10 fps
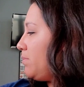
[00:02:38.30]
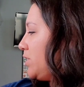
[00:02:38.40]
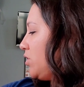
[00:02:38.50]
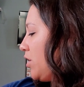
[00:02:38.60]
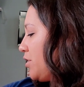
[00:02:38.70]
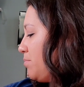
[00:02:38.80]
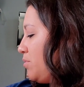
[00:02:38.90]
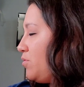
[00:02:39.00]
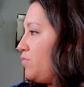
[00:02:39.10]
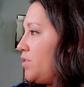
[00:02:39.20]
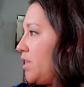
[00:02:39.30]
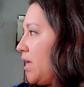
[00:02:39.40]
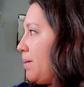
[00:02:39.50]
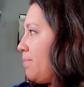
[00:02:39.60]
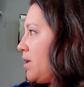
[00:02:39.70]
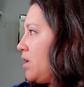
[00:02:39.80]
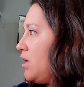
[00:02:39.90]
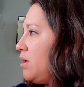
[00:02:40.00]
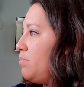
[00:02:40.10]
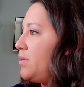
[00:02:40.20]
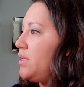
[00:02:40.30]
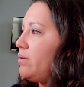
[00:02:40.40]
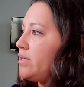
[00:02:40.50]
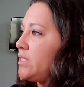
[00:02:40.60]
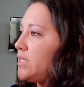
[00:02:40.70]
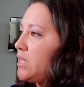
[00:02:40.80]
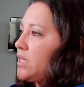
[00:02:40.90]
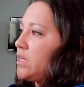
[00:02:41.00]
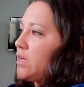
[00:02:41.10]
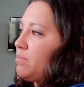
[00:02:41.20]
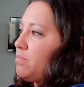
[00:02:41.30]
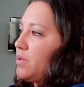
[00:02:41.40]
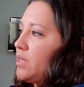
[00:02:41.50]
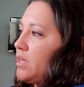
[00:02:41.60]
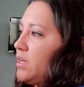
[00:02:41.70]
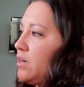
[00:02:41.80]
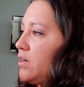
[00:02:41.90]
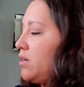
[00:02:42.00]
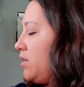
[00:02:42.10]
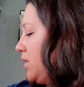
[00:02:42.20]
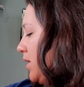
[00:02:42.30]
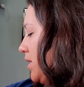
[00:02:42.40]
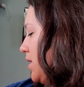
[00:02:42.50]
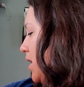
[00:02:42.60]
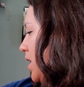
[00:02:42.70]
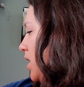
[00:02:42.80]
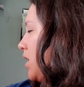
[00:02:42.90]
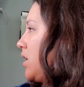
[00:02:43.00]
My daughter moved them, but they were sitting up here like that,